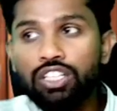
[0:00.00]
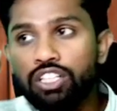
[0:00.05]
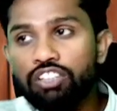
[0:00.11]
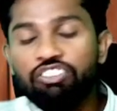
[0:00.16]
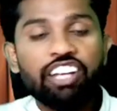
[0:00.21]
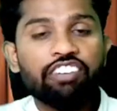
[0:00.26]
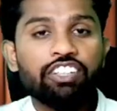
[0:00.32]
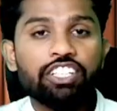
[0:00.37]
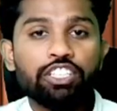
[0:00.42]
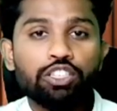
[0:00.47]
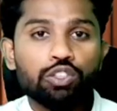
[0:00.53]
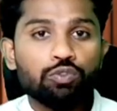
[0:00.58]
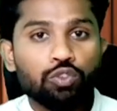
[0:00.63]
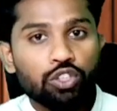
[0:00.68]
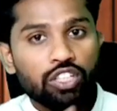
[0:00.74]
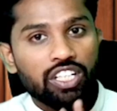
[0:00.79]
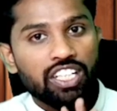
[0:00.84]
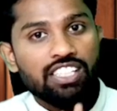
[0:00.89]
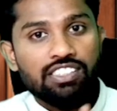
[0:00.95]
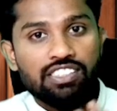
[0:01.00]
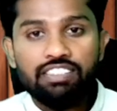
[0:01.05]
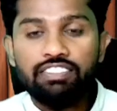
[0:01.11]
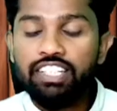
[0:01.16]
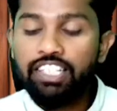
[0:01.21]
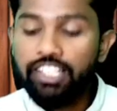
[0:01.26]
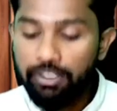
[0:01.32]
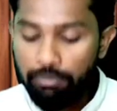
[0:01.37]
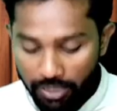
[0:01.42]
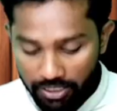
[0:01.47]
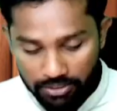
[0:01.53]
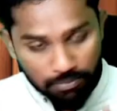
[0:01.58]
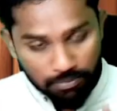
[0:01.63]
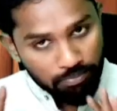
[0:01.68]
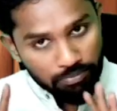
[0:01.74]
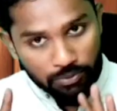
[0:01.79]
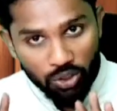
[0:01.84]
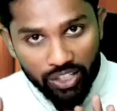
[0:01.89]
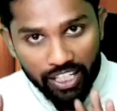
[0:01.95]
5 into 14, 70 marks.
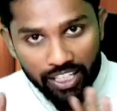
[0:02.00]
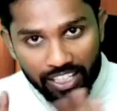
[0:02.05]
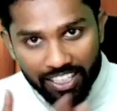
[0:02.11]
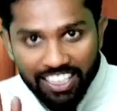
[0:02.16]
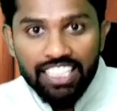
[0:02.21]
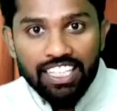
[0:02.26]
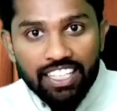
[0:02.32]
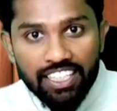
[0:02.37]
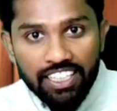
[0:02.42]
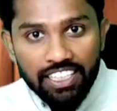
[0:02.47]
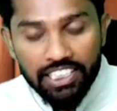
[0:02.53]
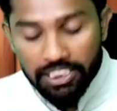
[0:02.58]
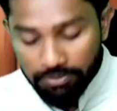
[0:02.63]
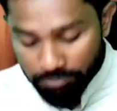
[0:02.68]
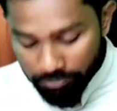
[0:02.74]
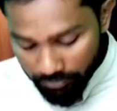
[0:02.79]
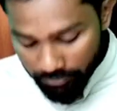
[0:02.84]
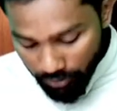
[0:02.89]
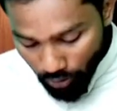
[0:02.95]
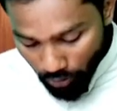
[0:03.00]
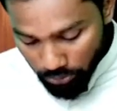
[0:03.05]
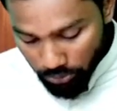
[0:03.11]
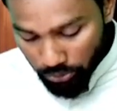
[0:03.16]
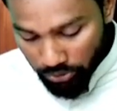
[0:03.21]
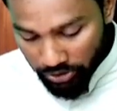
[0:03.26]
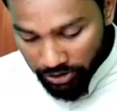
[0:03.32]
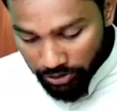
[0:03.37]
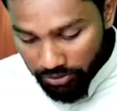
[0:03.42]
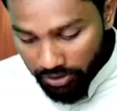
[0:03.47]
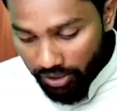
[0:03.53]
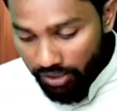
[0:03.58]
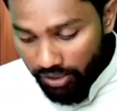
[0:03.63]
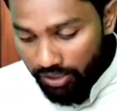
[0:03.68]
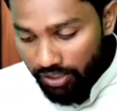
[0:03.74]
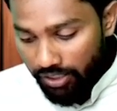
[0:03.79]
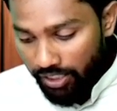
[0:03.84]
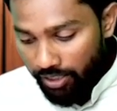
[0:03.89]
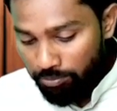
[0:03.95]
Okay, clear here? Now going to the
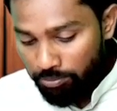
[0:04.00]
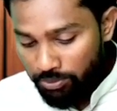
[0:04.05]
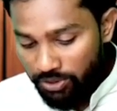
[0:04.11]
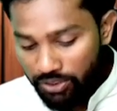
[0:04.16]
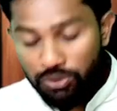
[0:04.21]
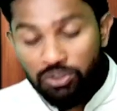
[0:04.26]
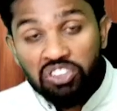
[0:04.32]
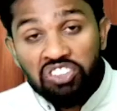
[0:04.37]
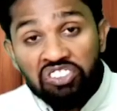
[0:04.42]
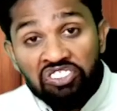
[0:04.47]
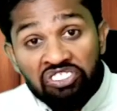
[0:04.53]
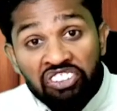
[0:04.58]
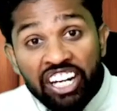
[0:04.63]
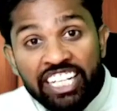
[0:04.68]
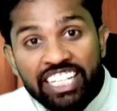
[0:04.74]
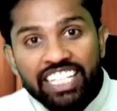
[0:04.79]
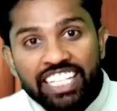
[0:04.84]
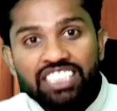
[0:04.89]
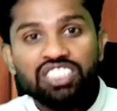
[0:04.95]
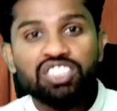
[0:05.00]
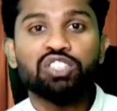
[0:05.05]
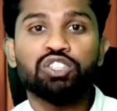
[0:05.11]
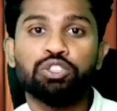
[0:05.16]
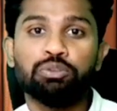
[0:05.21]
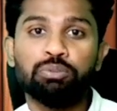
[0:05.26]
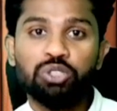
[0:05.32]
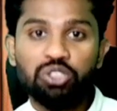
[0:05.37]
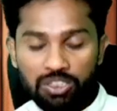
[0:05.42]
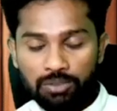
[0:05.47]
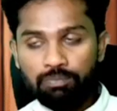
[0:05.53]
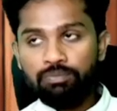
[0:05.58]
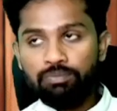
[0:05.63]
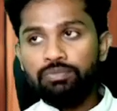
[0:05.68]
MCQs weightage distribution.